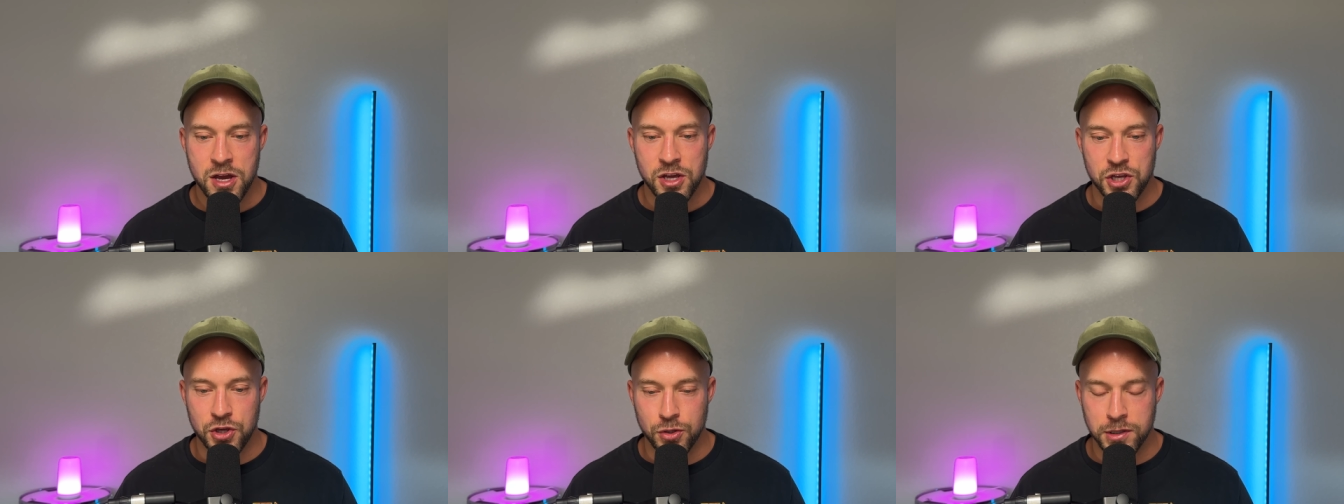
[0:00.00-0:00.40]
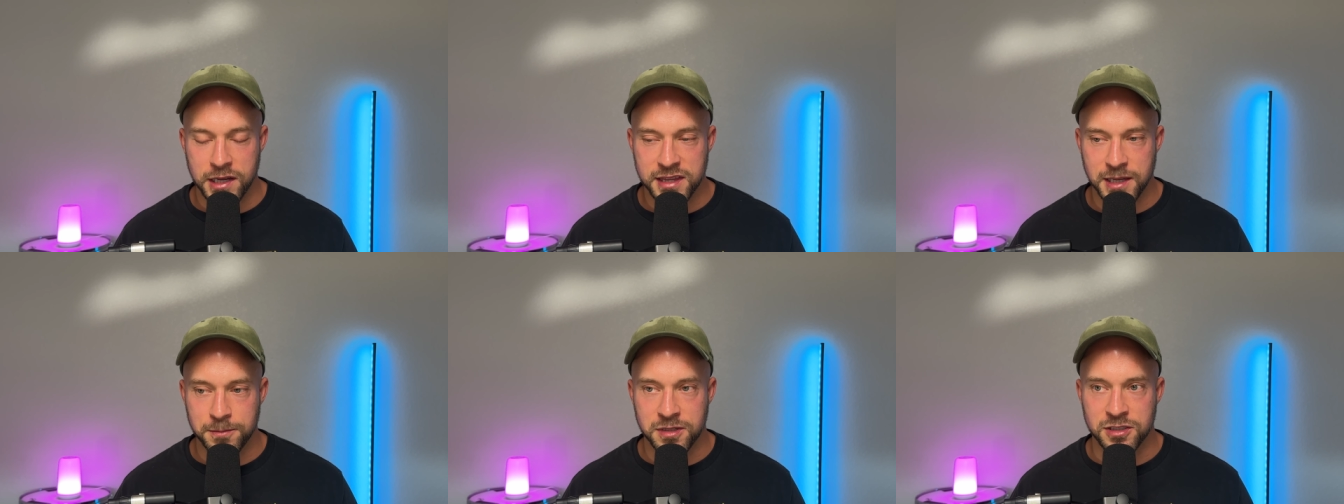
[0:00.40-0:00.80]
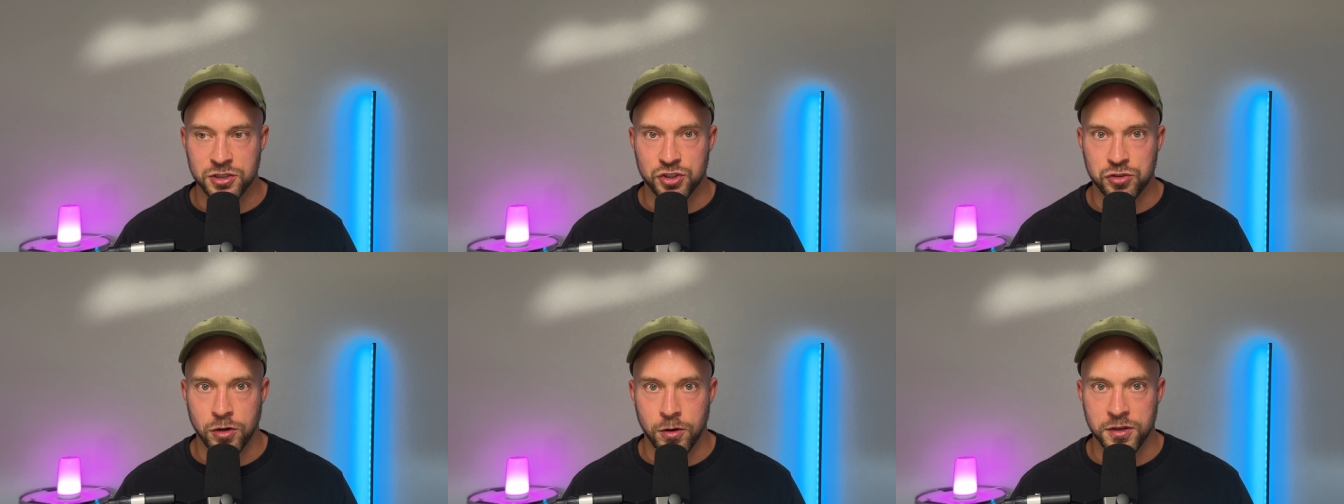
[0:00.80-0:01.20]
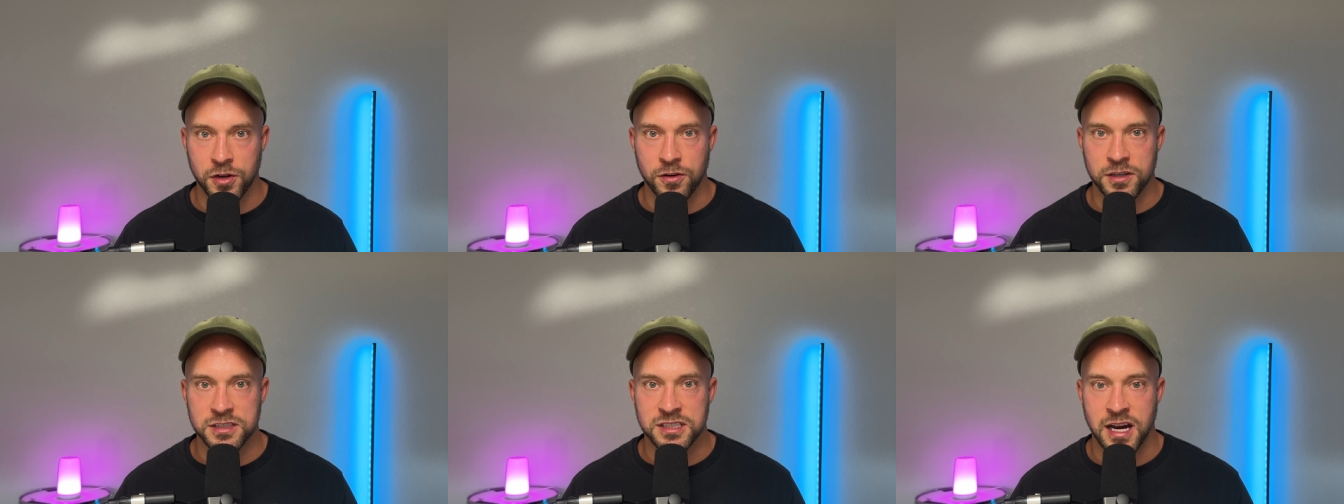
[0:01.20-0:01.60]
you let them control
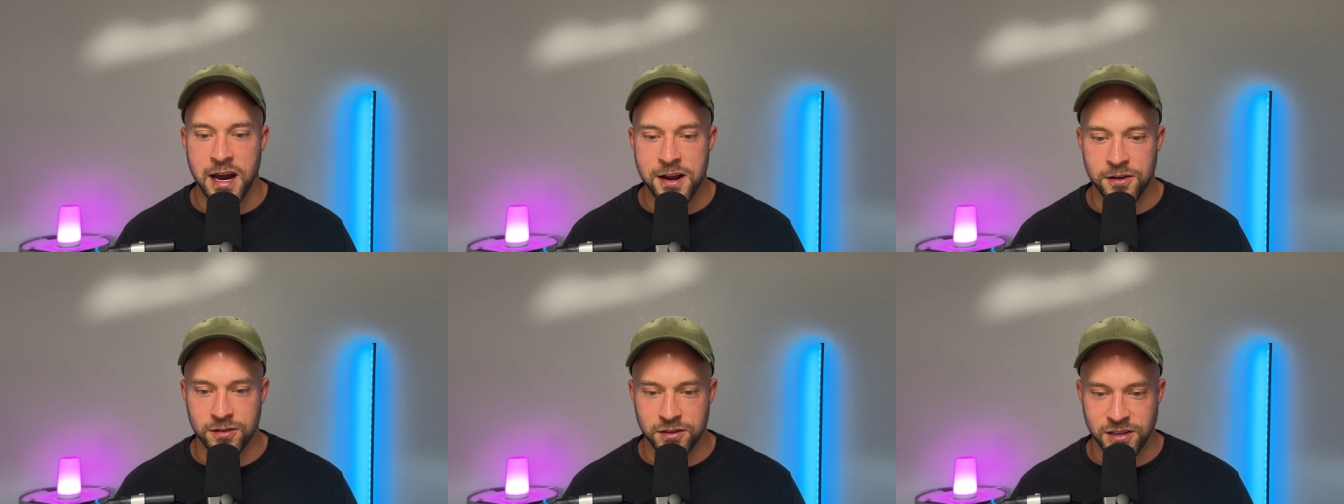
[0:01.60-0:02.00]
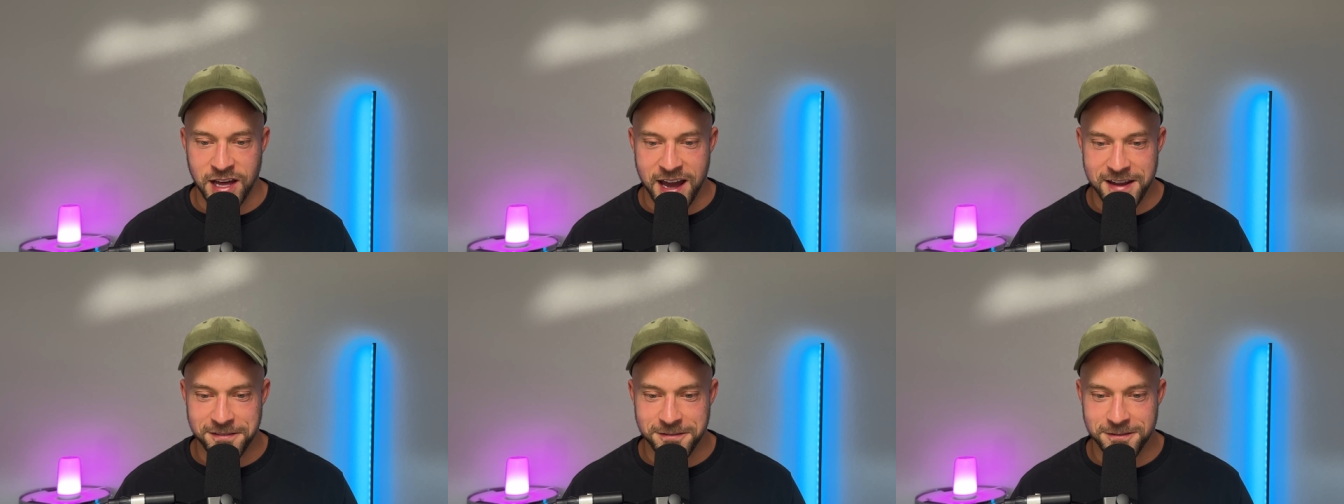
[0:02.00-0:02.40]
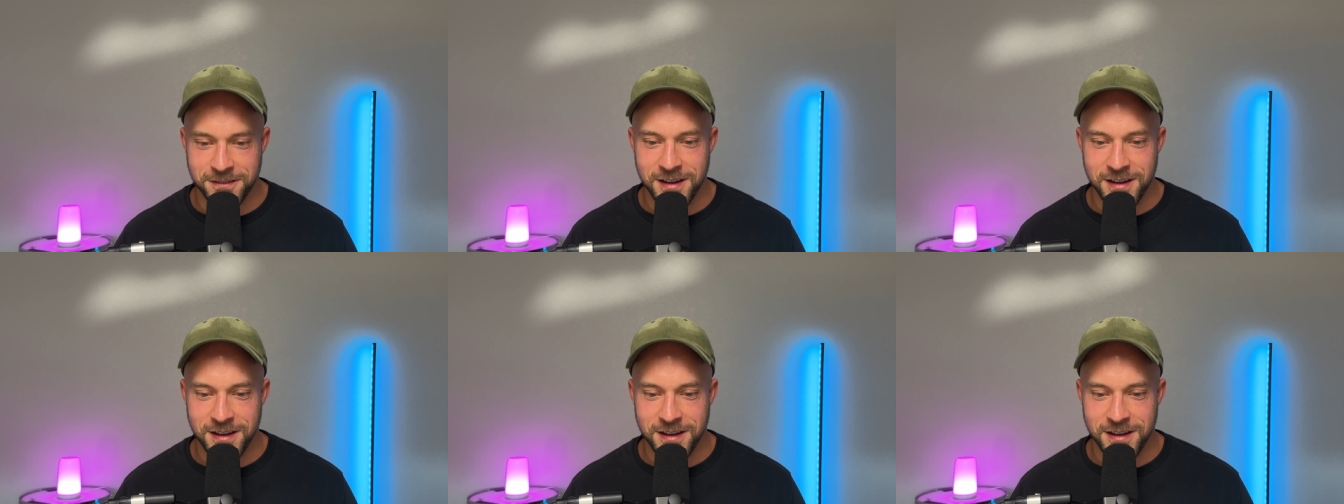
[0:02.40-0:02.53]
your entire life